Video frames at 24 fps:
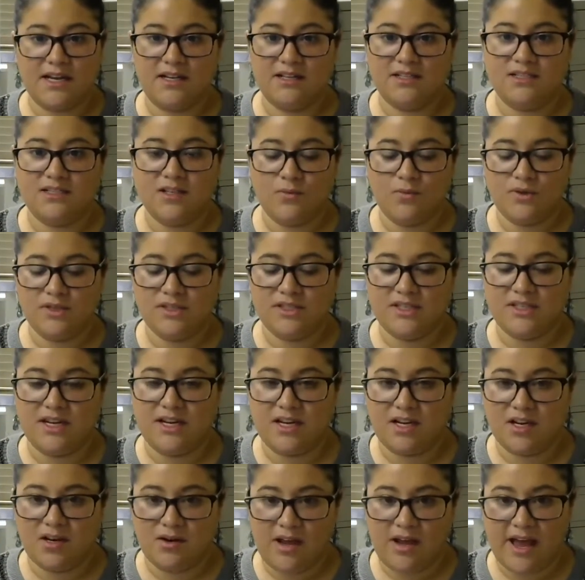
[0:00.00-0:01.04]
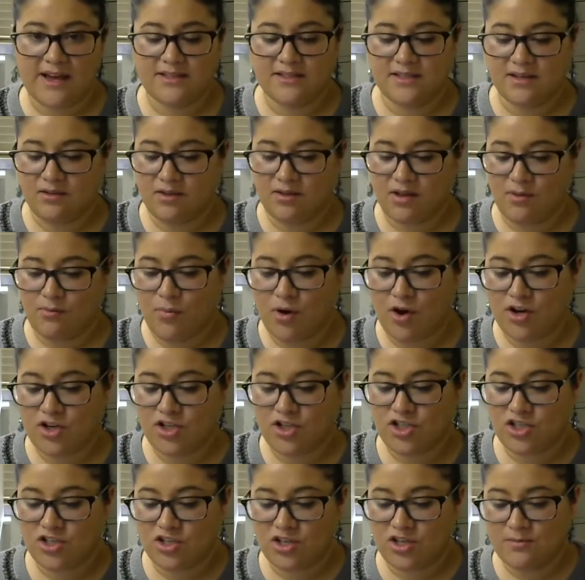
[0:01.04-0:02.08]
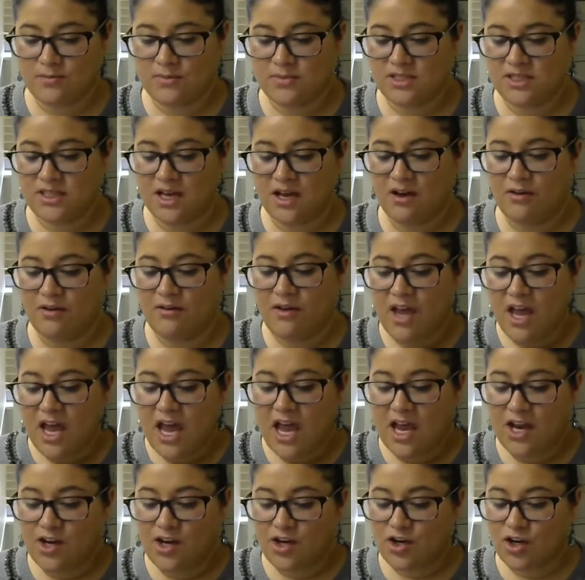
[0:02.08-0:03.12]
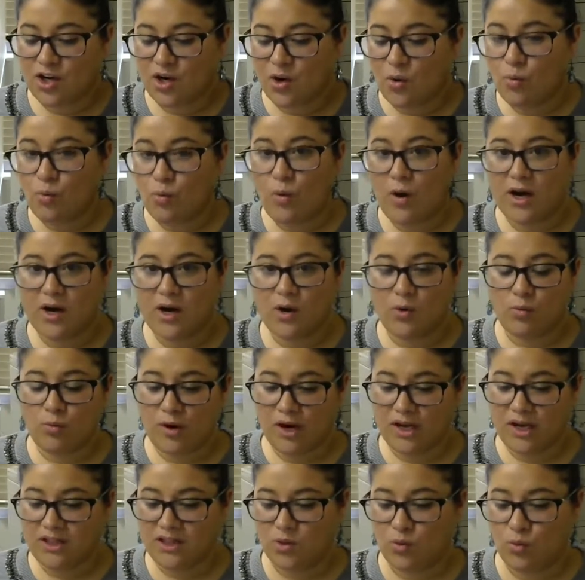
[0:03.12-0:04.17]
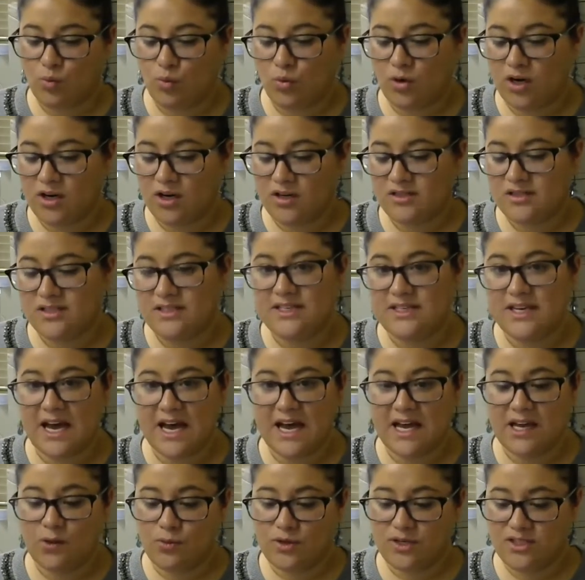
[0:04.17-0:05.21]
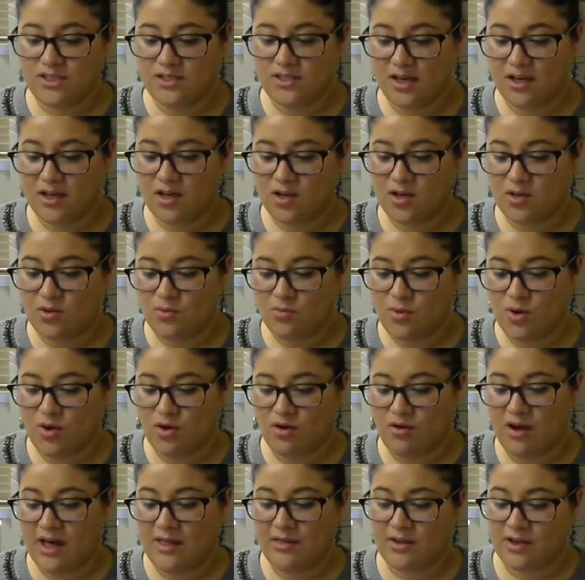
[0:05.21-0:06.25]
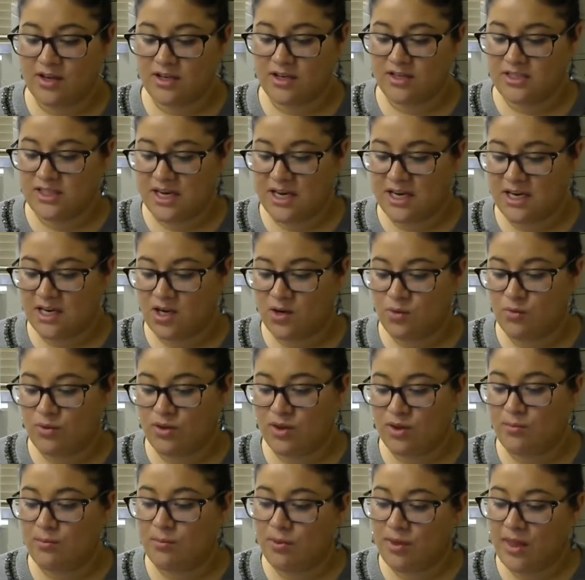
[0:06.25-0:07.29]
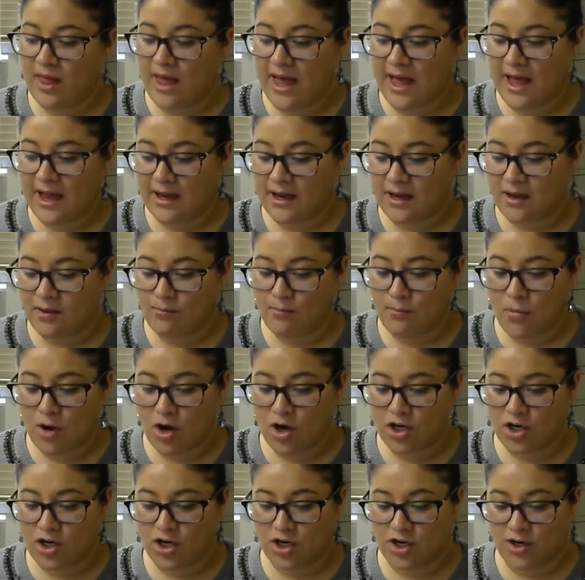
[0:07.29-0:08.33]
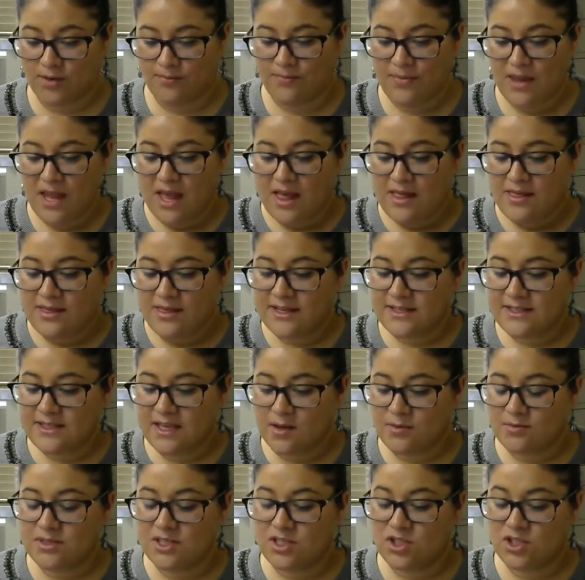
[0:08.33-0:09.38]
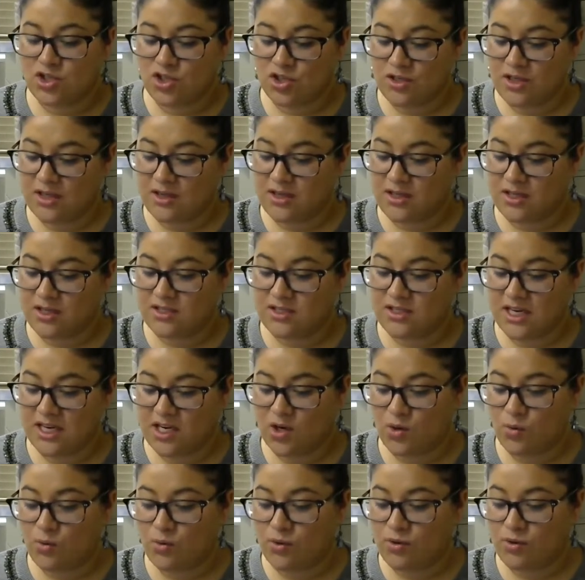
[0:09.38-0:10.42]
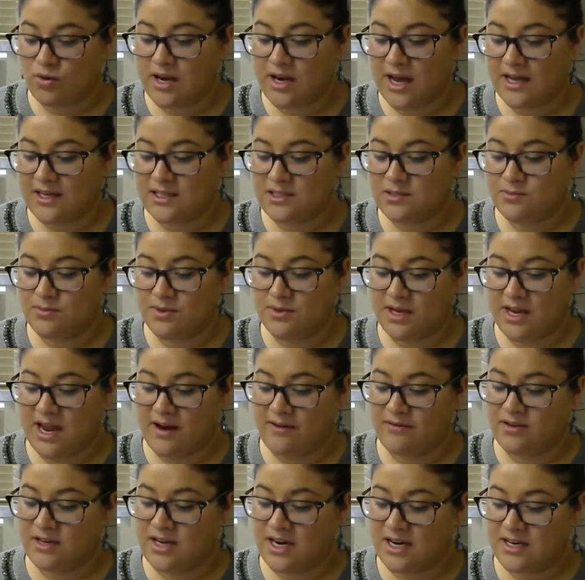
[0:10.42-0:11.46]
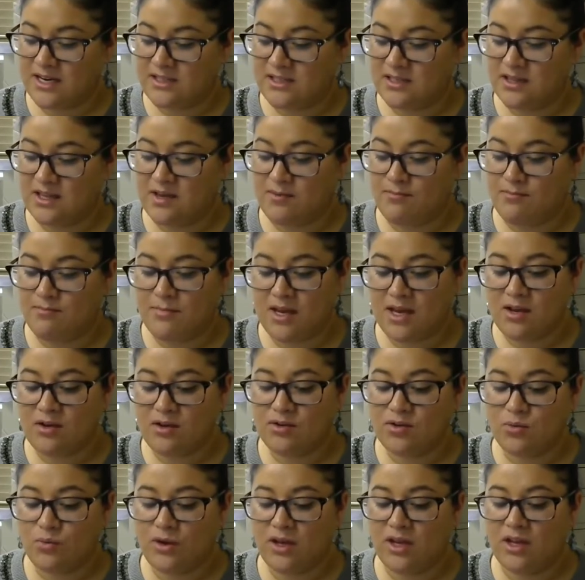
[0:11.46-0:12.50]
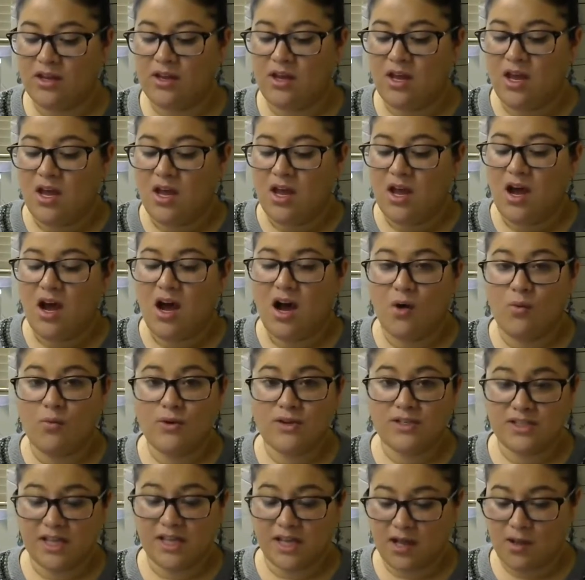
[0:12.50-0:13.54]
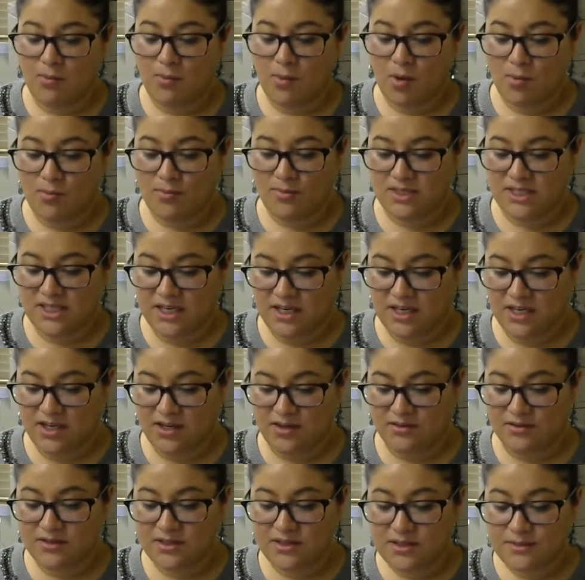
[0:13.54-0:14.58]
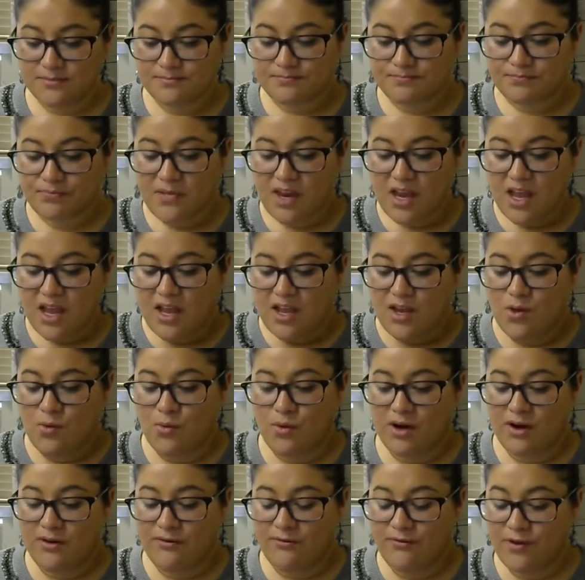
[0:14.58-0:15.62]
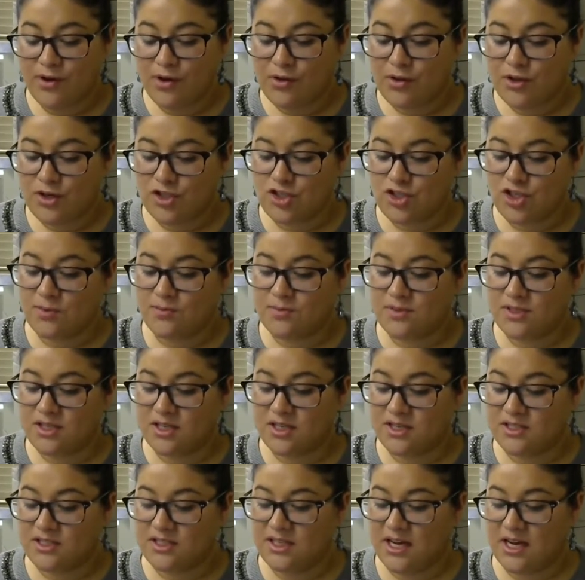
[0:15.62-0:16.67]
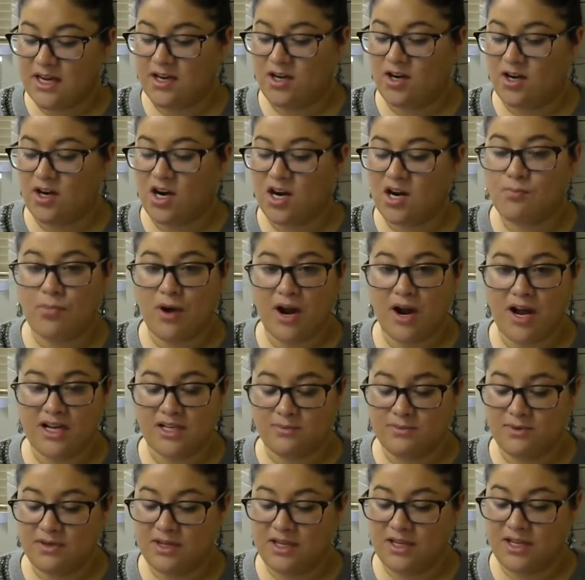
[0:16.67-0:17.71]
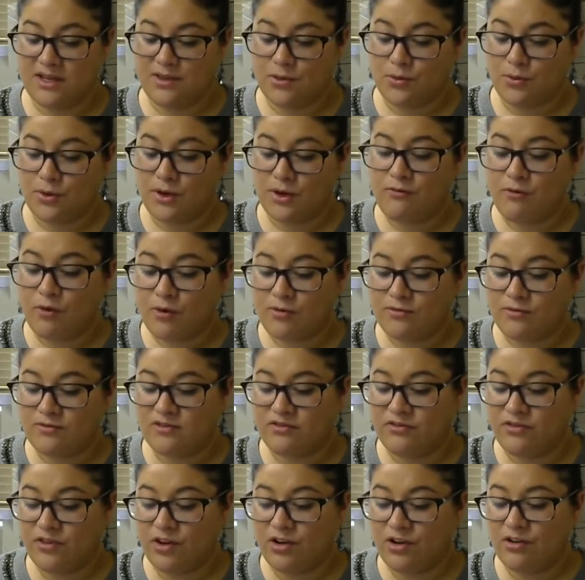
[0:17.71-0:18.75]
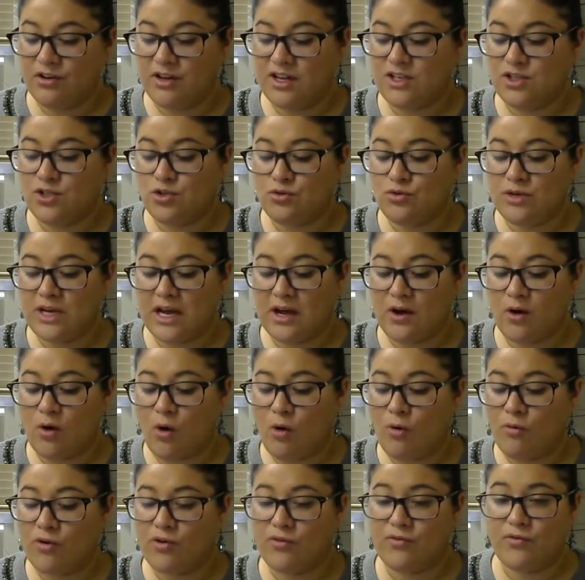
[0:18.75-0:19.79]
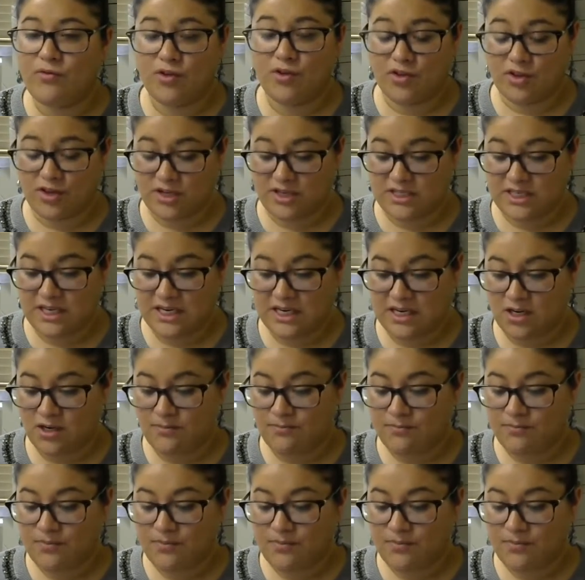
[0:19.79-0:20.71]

Someone's not gonna accidentally puncture themselves, and you're gonna want to write the words non-recyclable on the container with a black marker. This helps ensure that the container will not be advertisingly mingled with recyclable materials. You want to fill the sharps container approximately 3/4 full, and do not overfill the container.